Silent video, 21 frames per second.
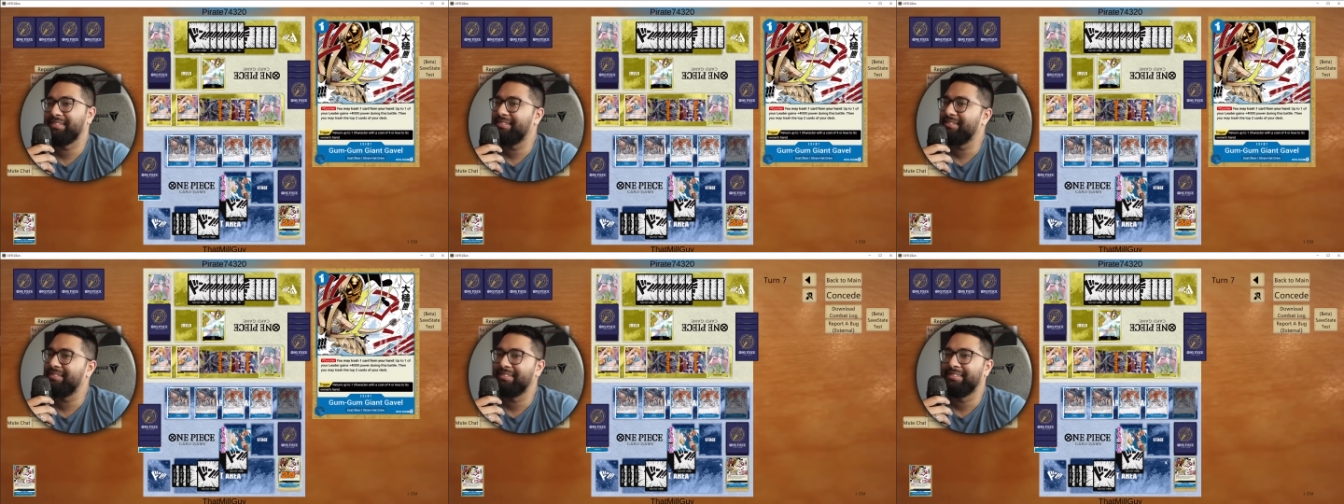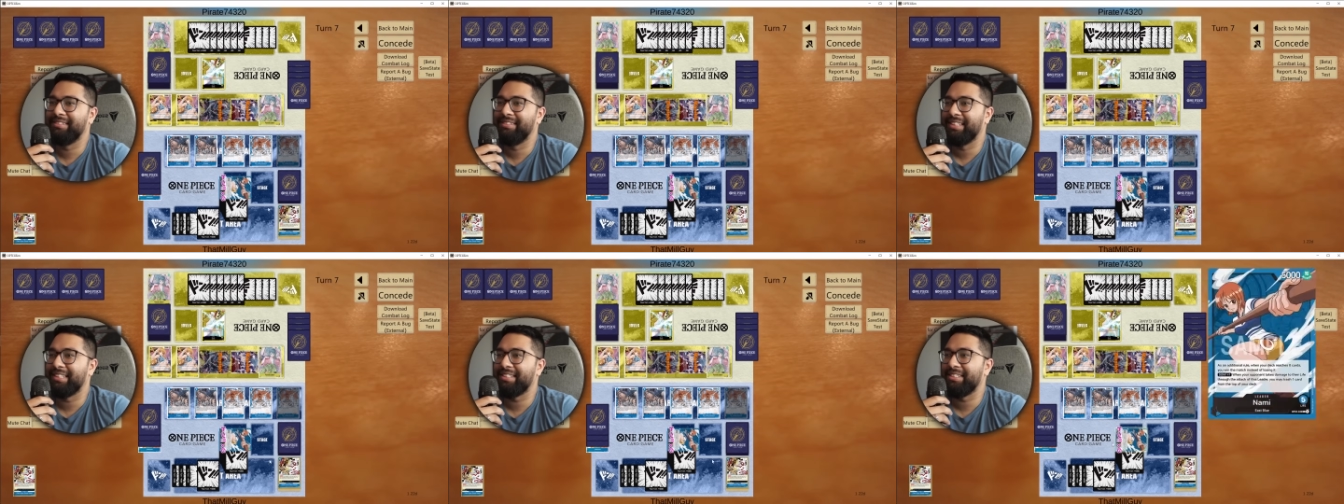
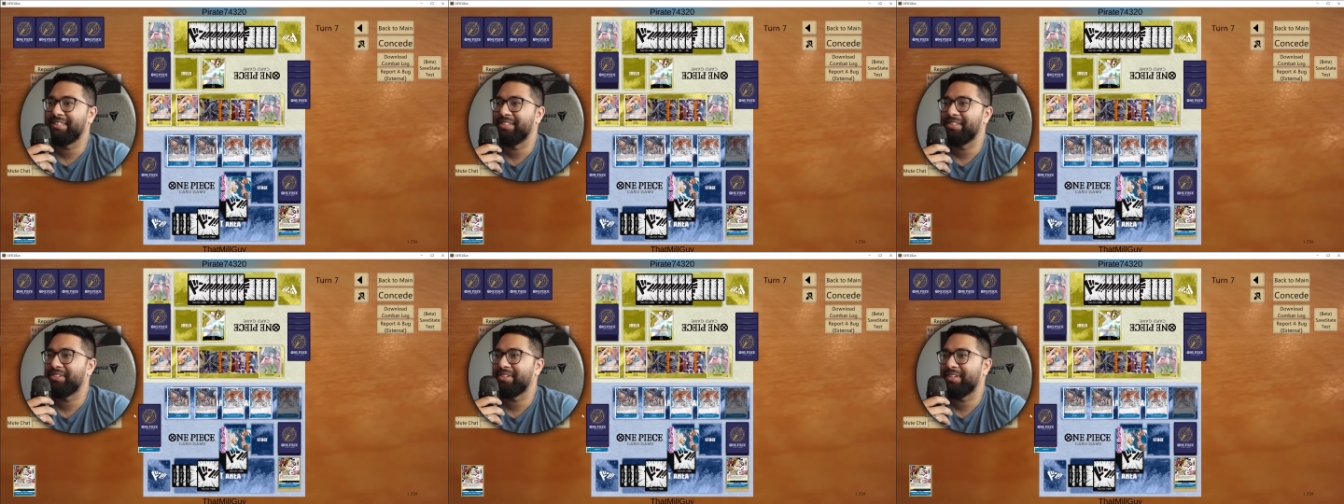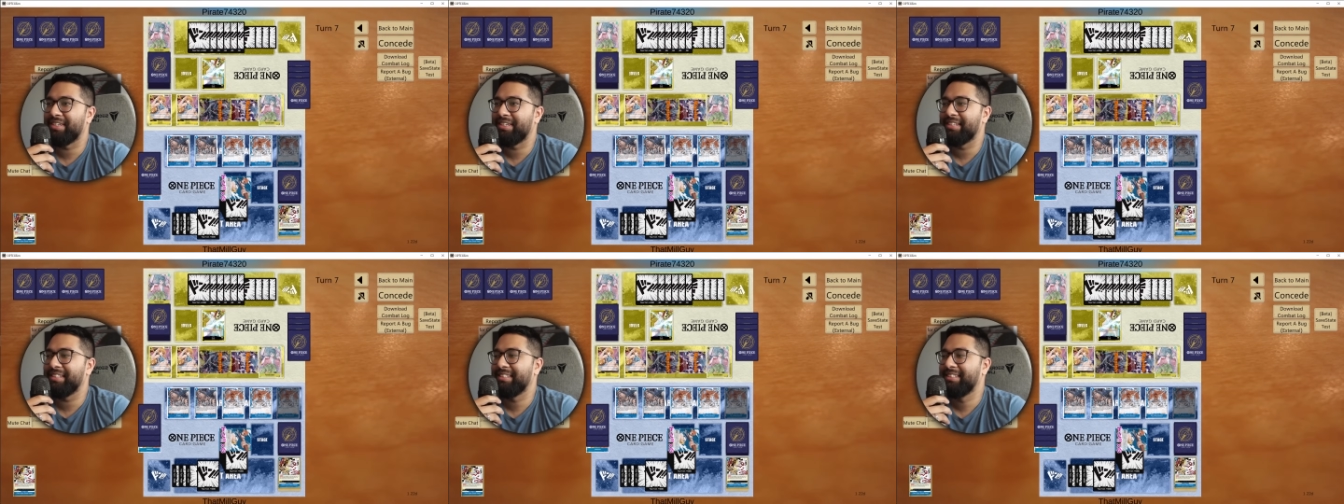Ooh, that's a good
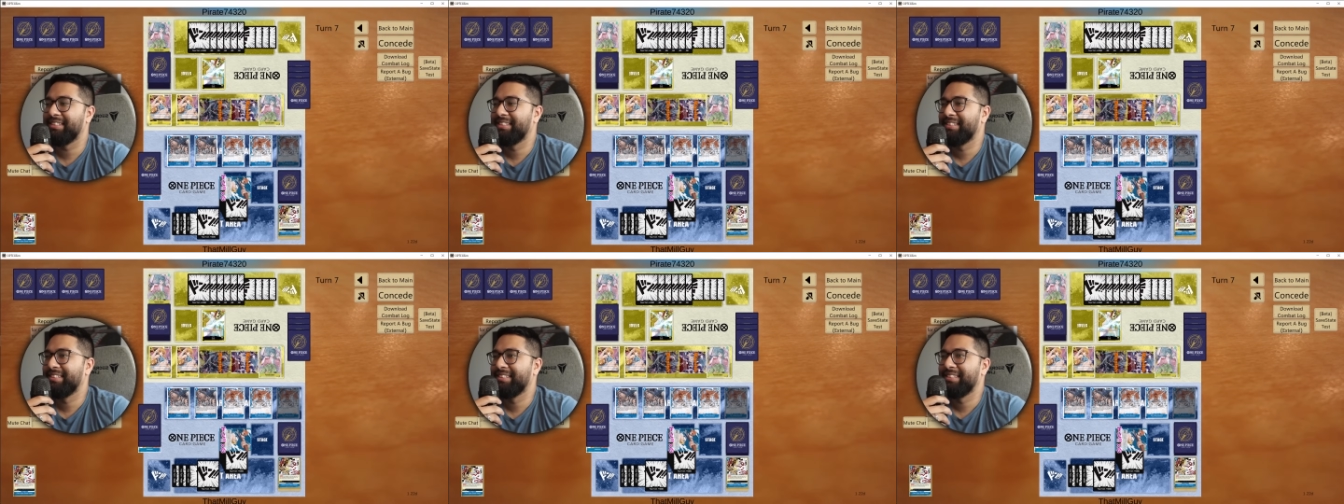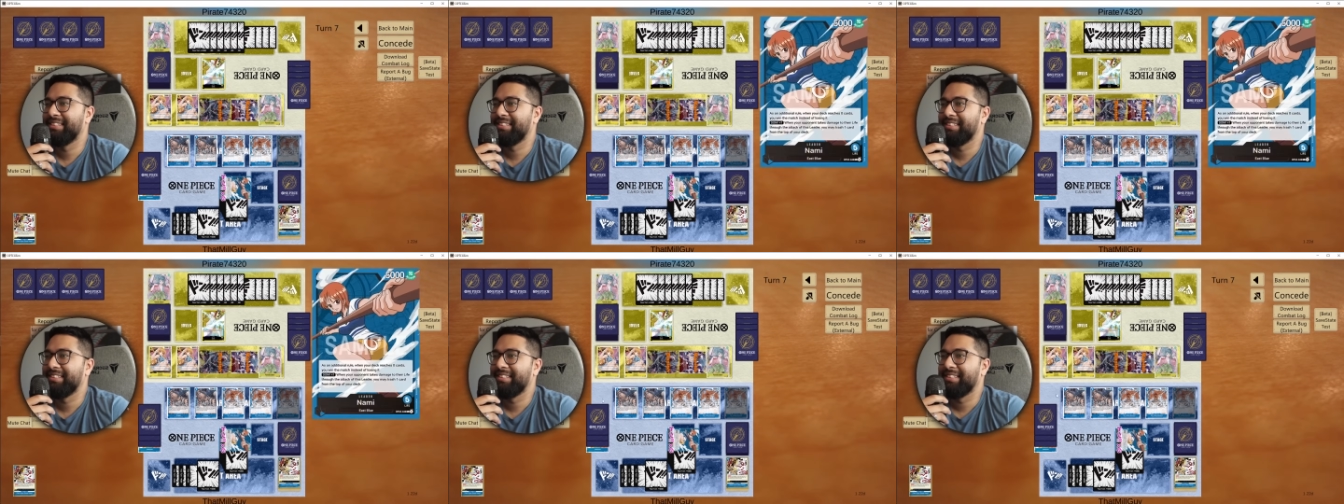trigger.
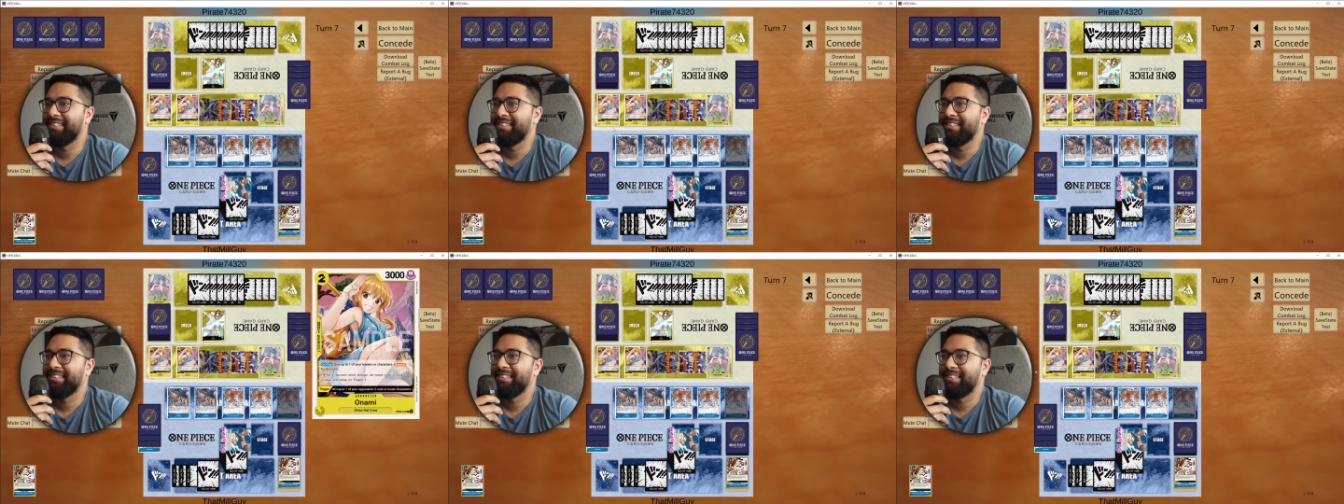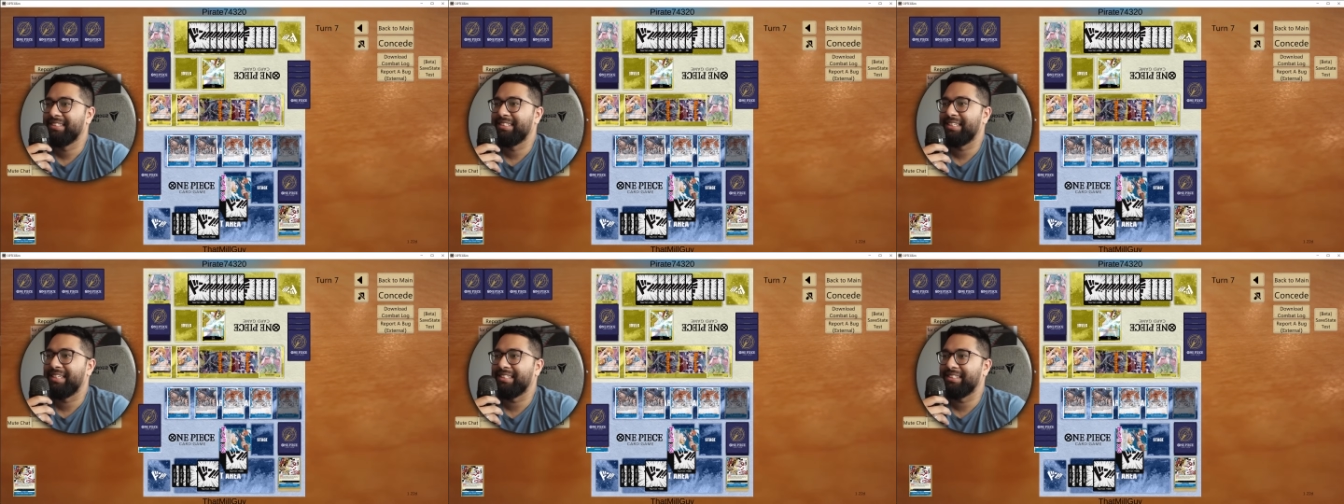
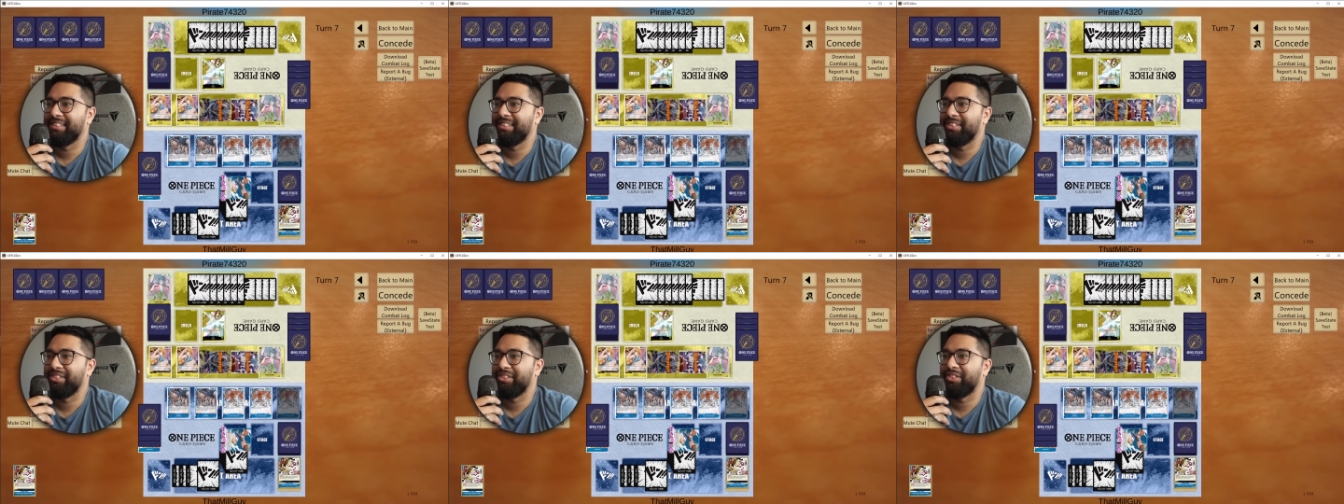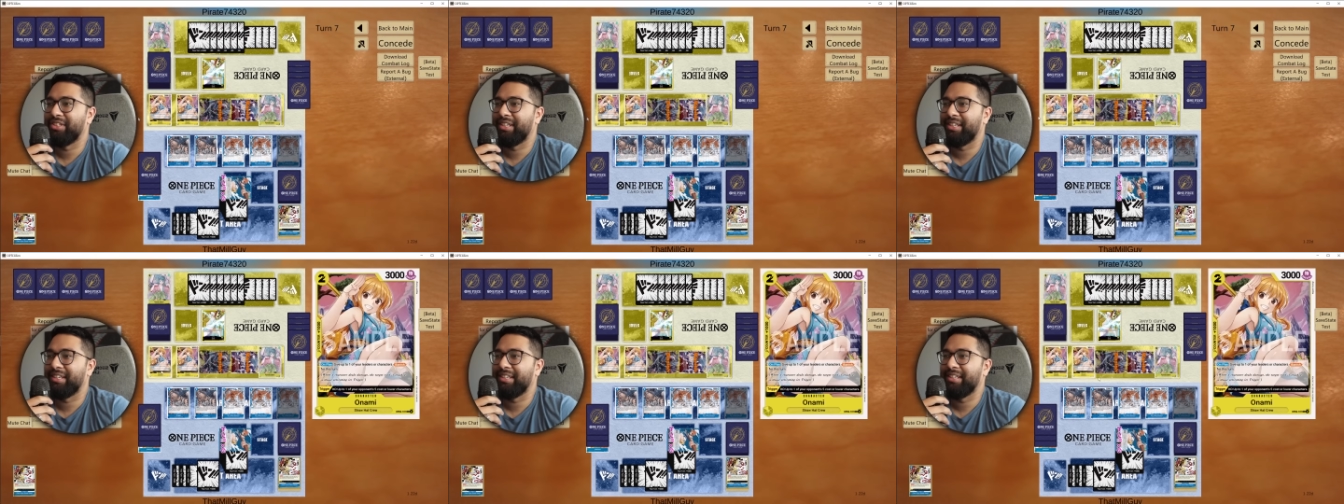That's a good
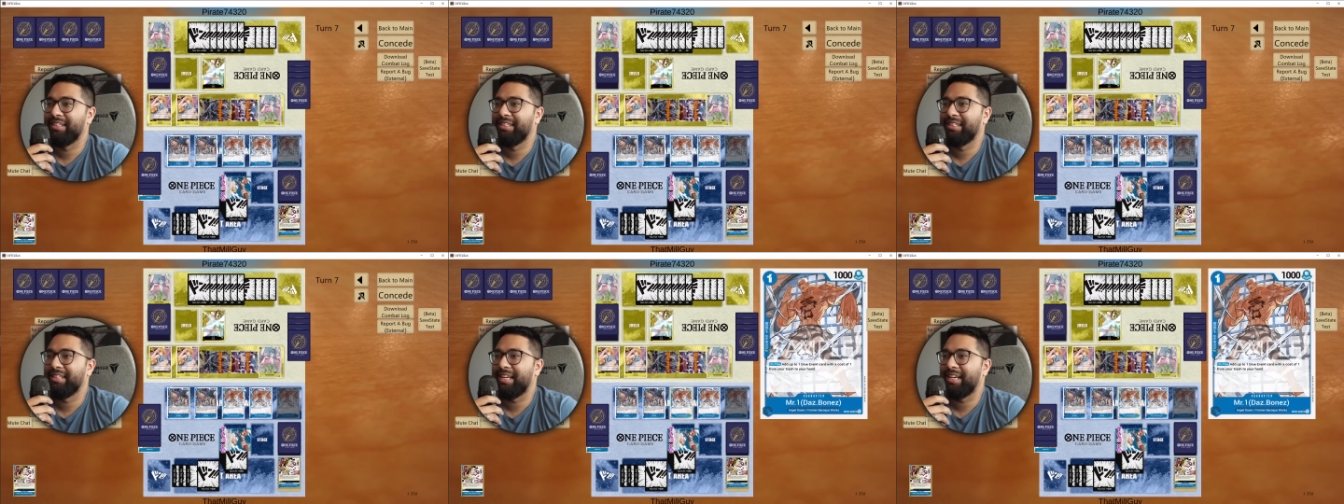trigger.